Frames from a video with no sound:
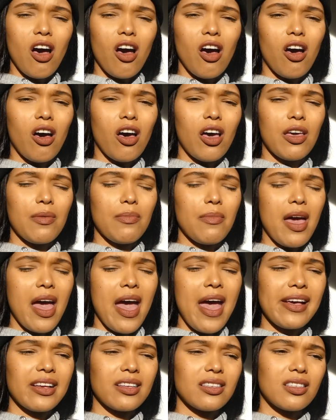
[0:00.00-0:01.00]
I'm
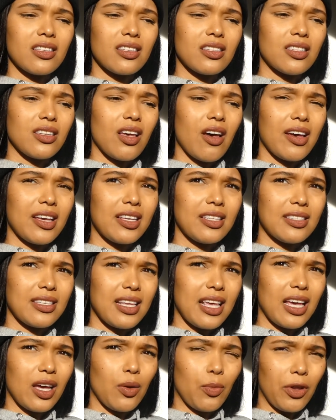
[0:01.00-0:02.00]

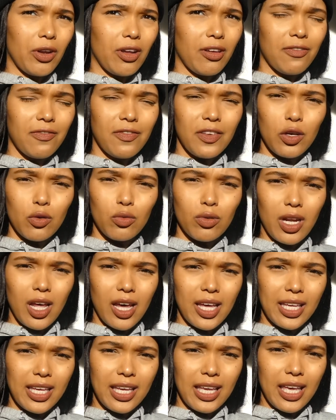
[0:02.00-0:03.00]
exercising when I feel
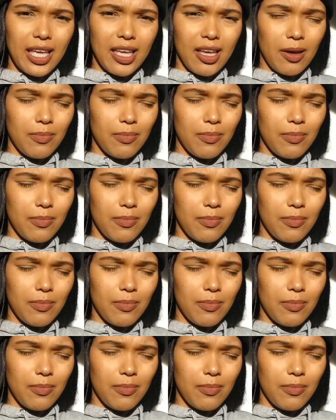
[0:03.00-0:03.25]
like it.